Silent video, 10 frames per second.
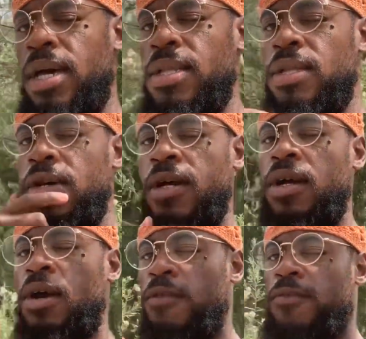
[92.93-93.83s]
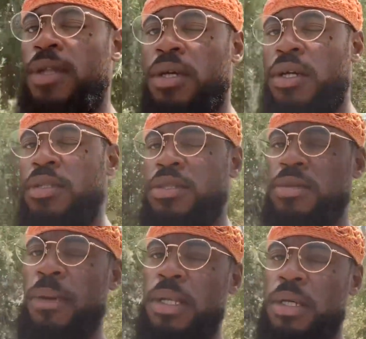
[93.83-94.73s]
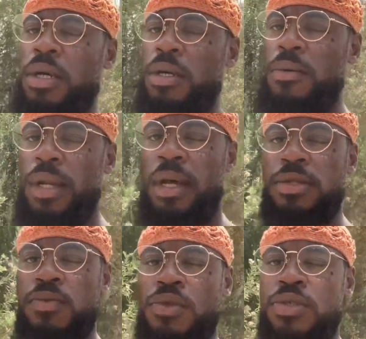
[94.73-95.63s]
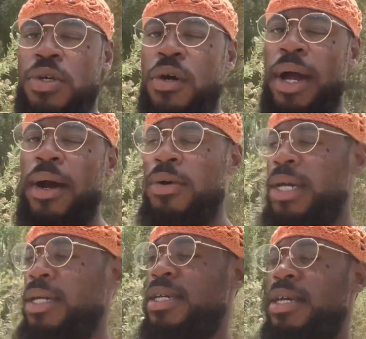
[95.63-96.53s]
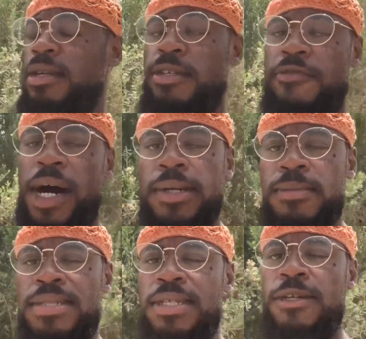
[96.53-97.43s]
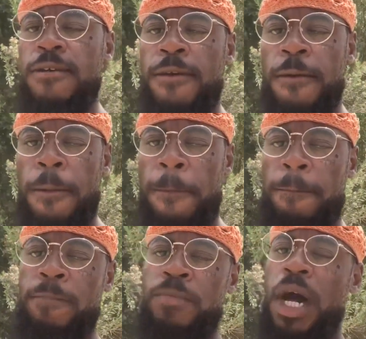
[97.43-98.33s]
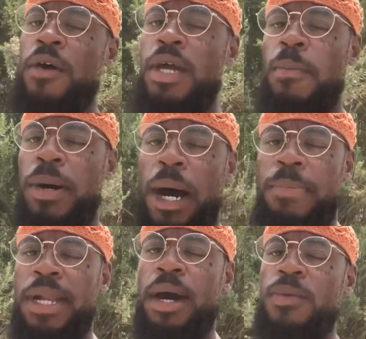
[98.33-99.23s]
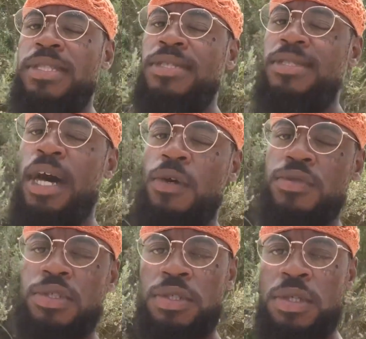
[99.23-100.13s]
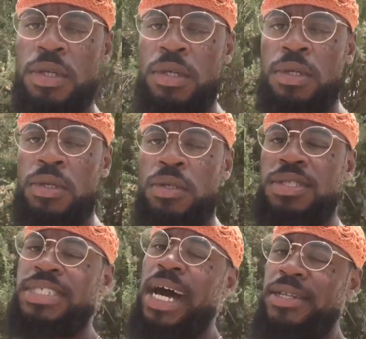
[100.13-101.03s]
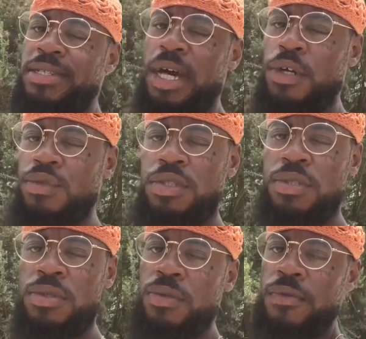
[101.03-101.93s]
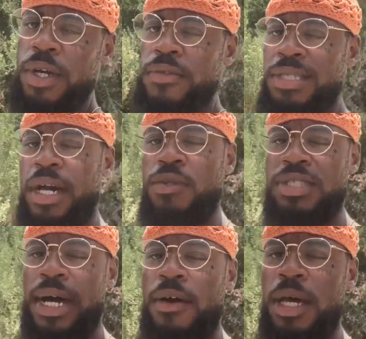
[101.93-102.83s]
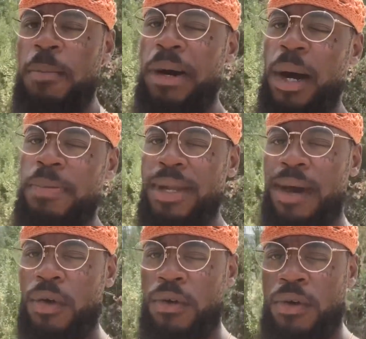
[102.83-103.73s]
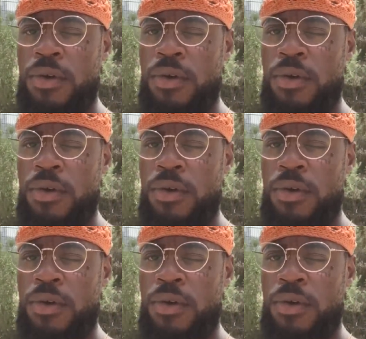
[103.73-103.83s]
He looking good, feeling good, smelling good. And that's real talk. Out here getting his vitamin D. Out here popping out with the delts. Side delts. Rear delts out here popping out.